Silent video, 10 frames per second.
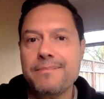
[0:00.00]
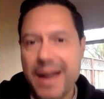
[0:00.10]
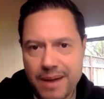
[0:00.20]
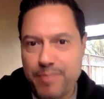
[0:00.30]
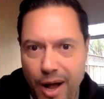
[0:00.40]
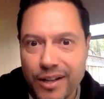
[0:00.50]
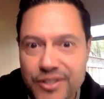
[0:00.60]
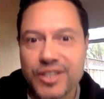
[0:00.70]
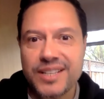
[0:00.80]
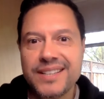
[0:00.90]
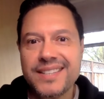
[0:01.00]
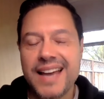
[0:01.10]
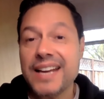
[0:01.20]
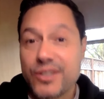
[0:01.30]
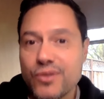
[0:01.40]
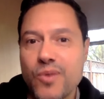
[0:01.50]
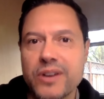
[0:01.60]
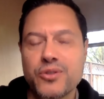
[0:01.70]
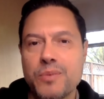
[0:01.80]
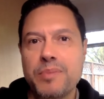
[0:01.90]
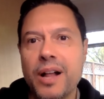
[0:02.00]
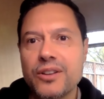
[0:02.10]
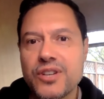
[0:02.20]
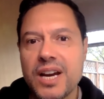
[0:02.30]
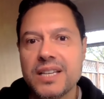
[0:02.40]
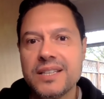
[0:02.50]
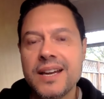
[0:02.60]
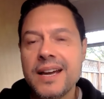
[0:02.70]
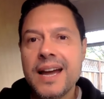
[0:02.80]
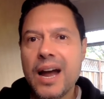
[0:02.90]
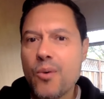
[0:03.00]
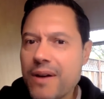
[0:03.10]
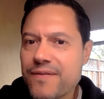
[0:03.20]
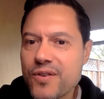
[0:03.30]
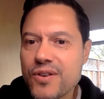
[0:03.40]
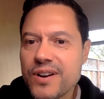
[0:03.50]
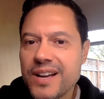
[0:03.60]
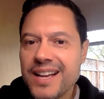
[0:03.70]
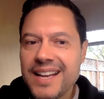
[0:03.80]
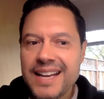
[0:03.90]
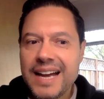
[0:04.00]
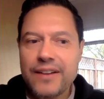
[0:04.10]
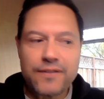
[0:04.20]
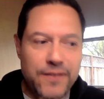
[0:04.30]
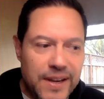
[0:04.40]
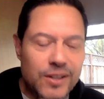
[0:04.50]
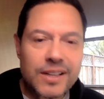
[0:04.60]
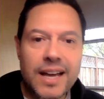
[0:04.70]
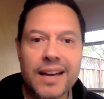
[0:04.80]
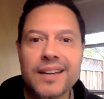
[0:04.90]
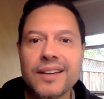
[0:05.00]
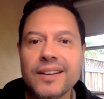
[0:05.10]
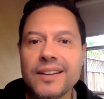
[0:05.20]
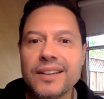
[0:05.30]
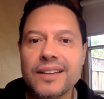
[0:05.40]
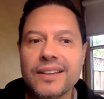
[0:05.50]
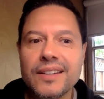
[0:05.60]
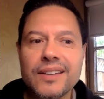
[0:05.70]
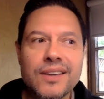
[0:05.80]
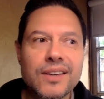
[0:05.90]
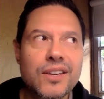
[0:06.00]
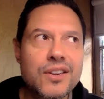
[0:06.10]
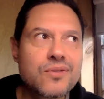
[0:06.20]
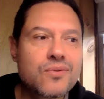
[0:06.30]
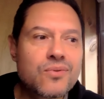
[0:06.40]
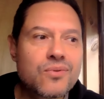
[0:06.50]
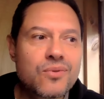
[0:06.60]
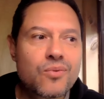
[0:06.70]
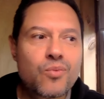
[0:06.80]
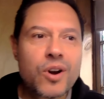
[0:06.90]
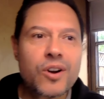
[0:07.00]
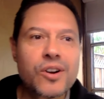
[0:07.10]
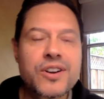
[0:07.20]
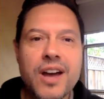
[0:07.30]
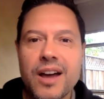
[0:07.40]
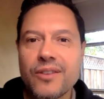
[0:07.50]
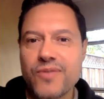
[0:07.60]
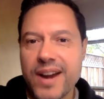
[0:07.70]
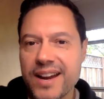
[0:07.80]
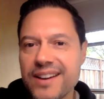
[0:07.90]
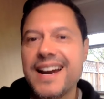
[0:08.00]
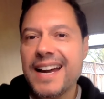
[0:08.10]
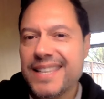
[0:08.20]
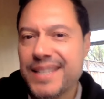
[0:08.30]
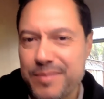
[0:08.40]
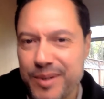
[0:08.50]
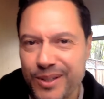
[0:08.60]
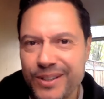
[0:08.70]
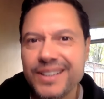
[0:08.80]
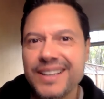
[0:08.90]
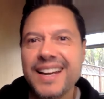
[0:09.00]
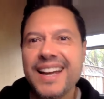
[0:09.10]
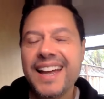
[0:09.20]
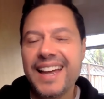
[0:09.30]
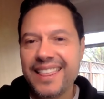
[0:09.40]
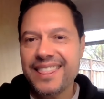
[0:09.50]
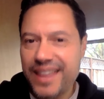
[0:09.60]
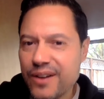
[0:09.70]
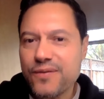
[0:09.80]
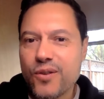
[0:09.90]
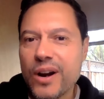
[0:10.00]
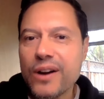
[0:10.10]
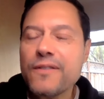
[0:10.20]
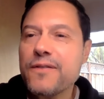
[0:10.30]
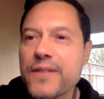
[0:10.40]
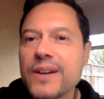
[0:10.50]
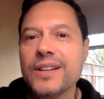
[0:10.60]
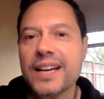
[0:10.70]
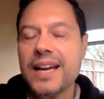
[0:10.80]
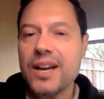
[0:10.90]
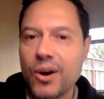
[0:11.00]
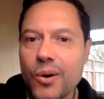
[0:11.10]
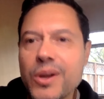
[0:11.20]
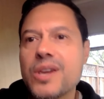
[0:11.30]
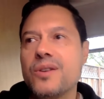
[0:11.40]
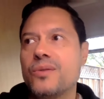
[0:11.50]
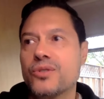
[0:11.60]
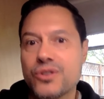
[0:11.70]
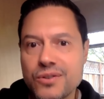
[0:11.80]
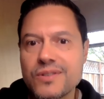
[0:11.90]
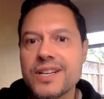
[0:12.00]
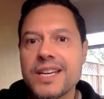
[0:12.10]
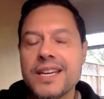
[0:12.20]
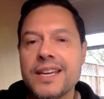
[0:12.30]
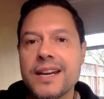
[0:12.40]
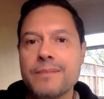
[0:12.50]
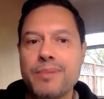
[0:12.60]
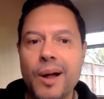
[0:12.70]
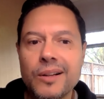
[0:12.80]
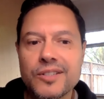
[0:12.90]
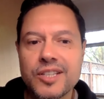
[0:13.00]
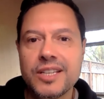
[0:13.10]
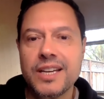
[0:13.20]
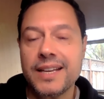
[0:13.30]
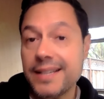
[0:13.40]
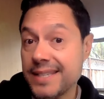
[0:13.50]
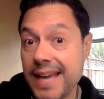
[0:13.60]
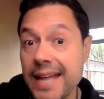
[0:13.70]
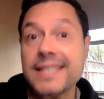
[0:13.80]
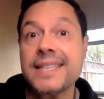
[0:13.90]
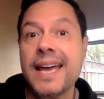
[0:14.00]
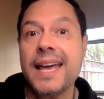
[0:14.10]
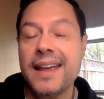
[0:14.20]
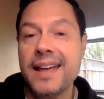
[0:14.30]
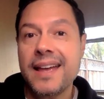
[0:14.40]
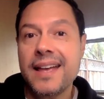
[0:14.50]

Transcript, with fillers: my apologies. I do want to apologize. However, I feel like you were not recognizable. Therefore, I don't feel like I owe you truly an apology in the sense that